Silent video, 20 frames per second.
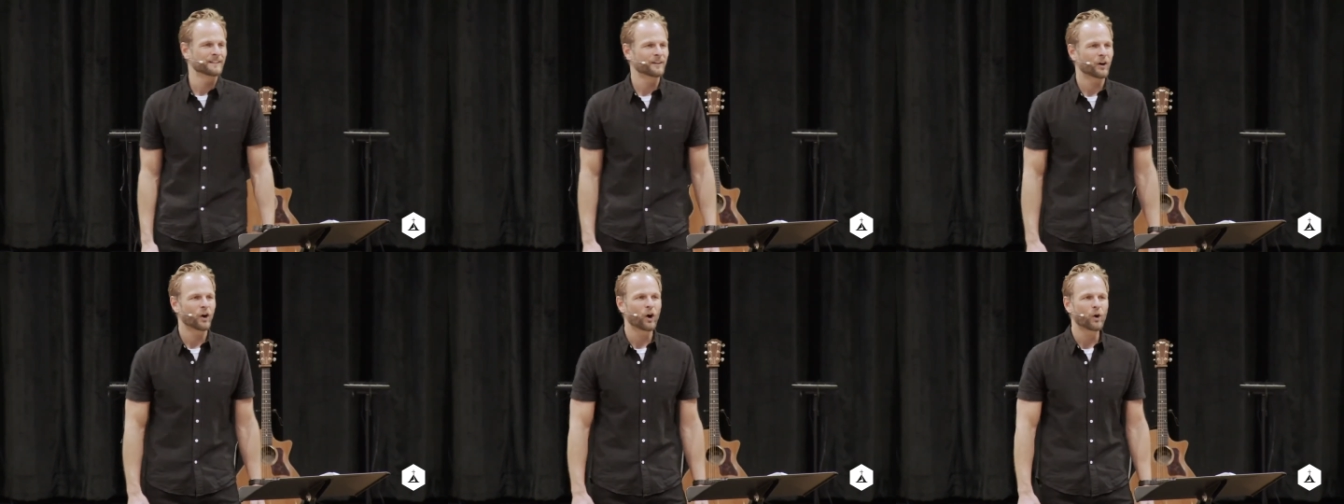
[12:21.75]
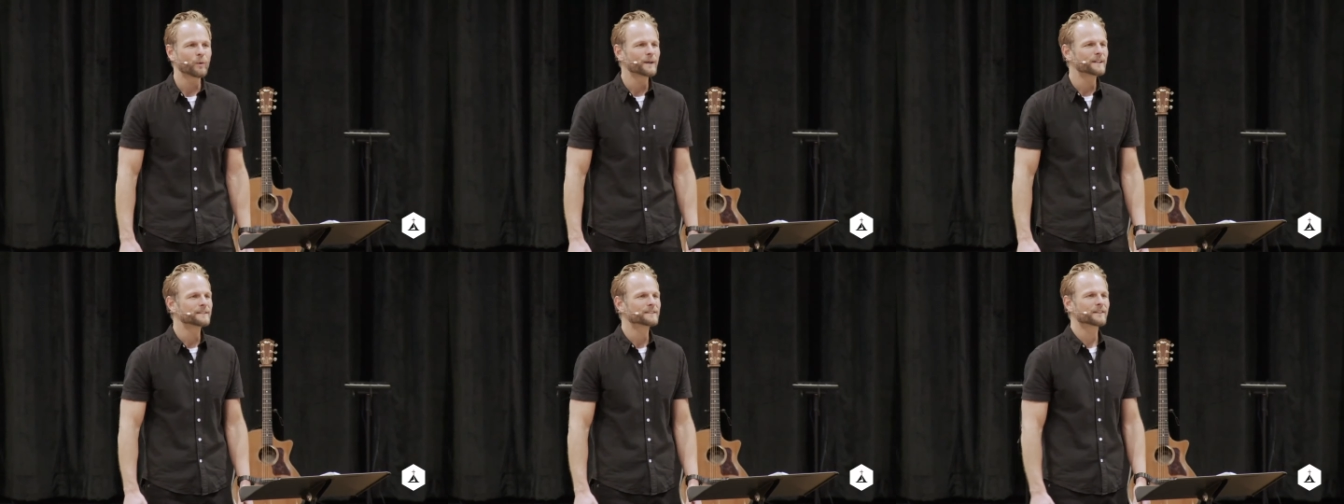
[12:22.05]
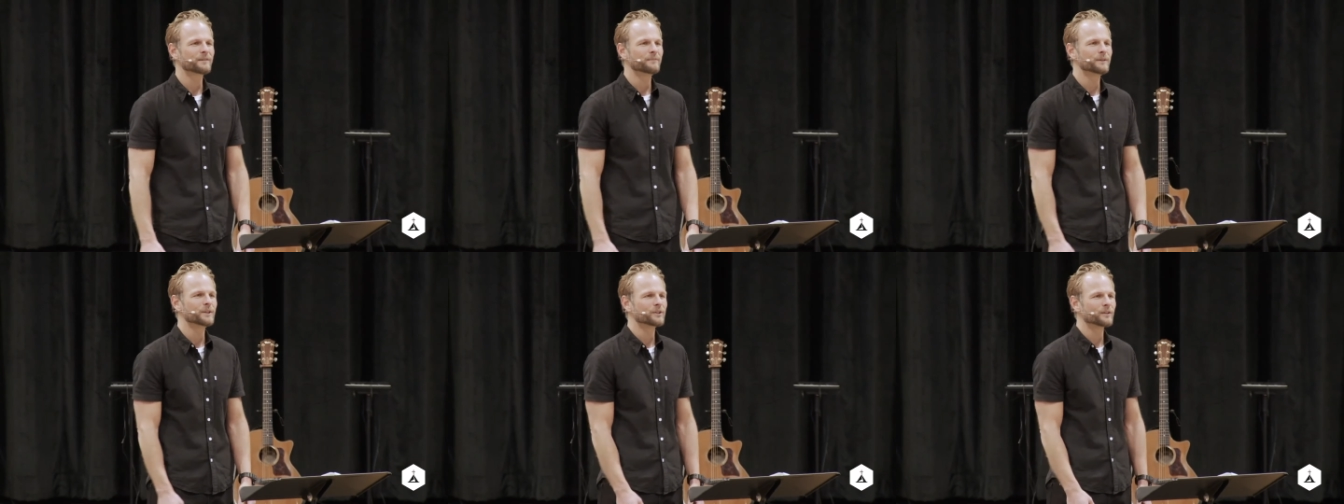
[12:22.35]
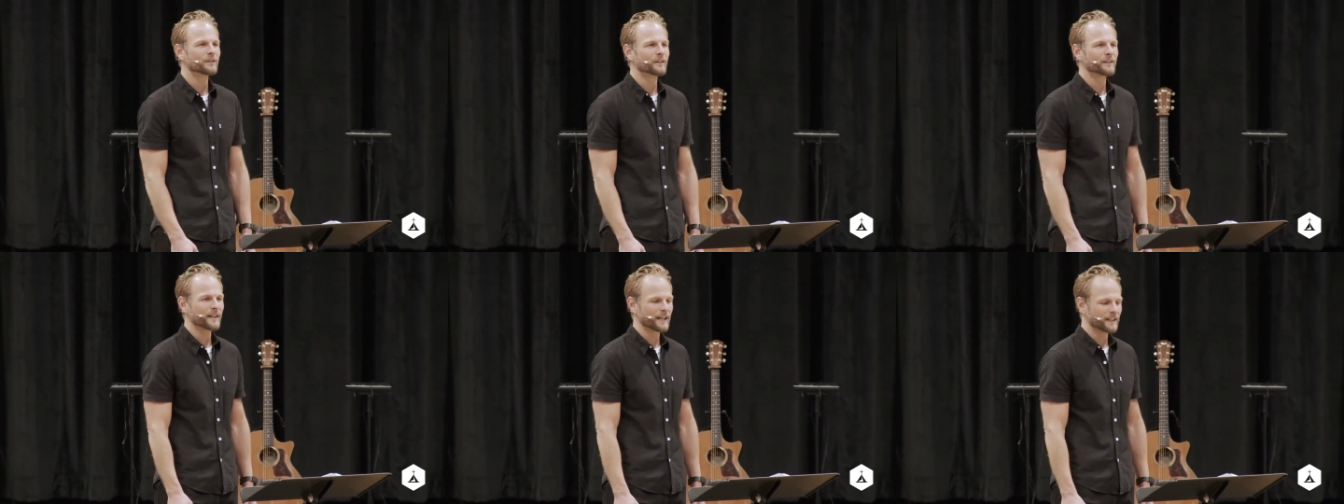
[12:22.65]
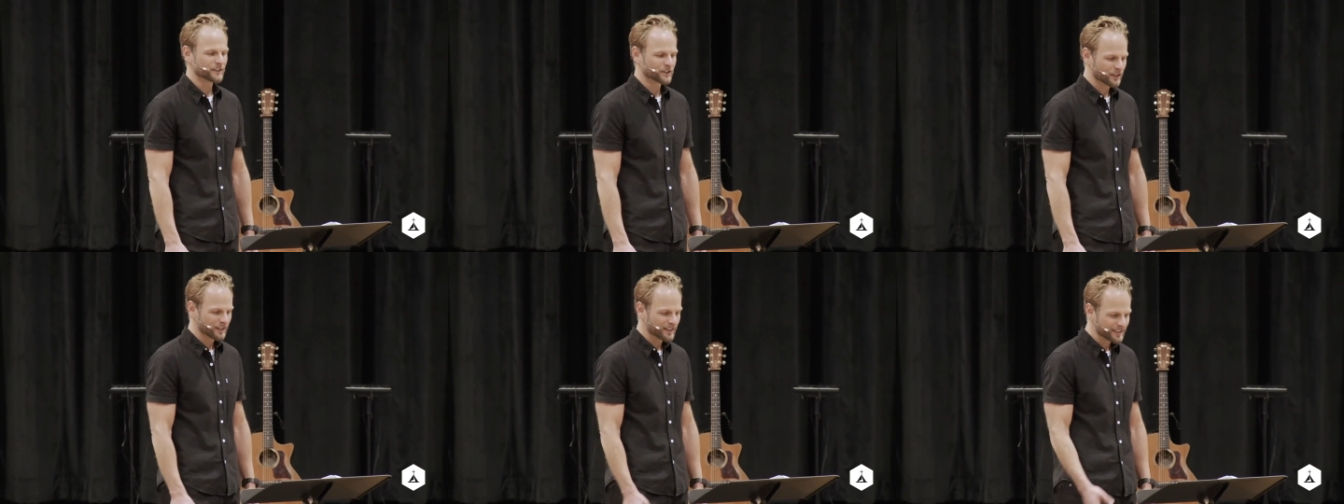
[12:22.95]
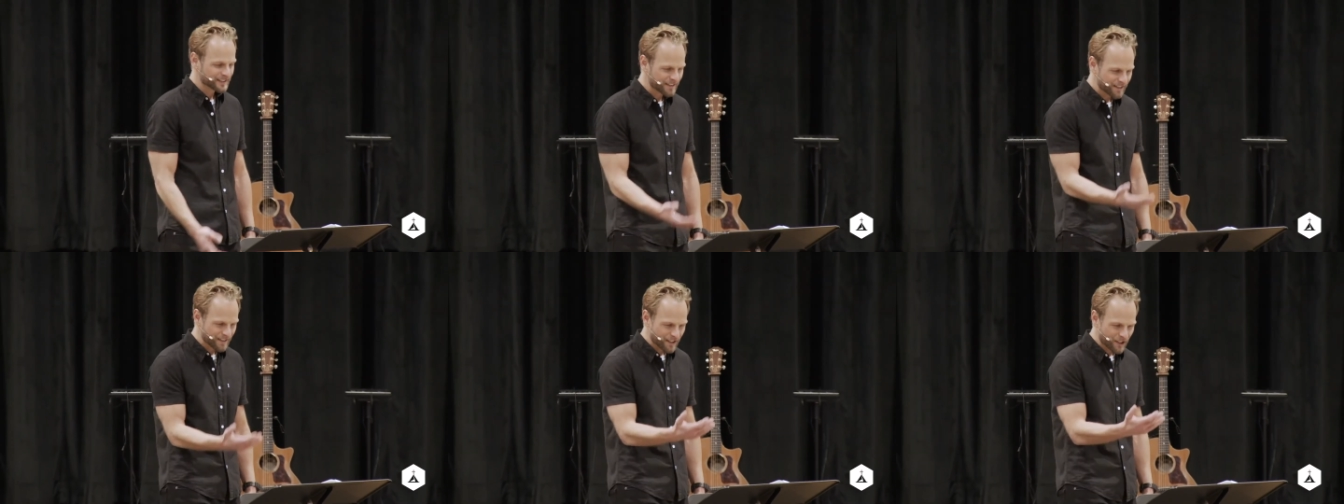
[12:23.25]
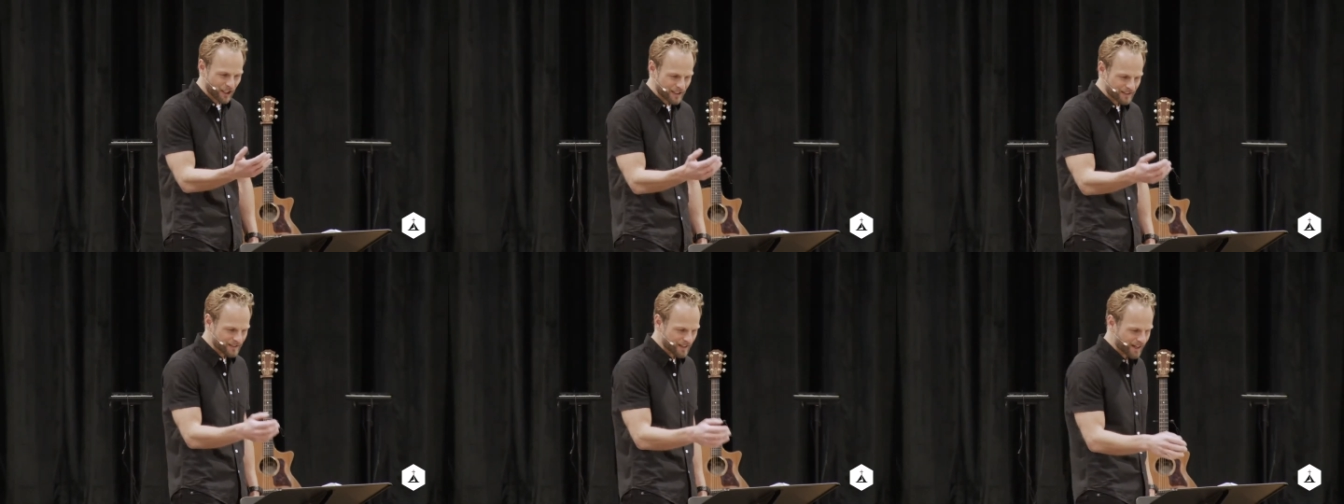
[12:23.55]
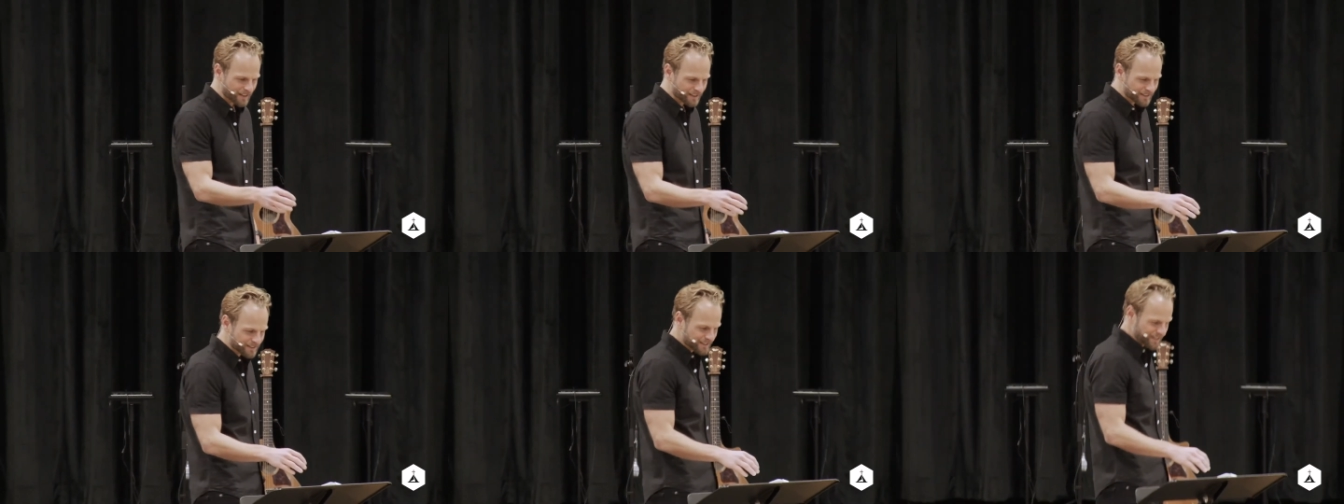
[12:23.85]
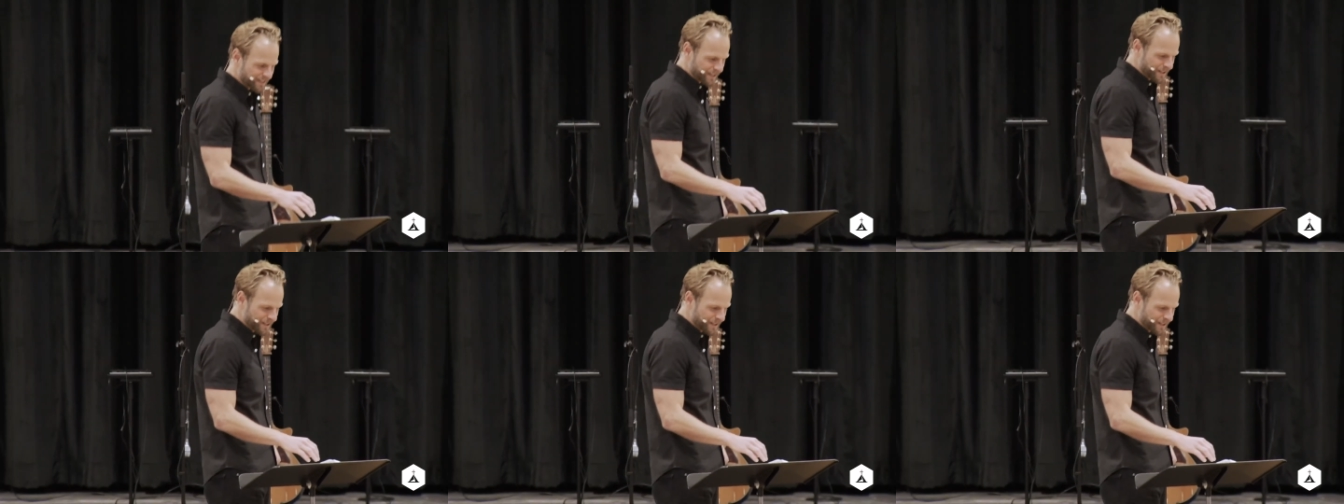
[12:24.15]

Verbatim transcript: Always communal in nature. Listen to the great text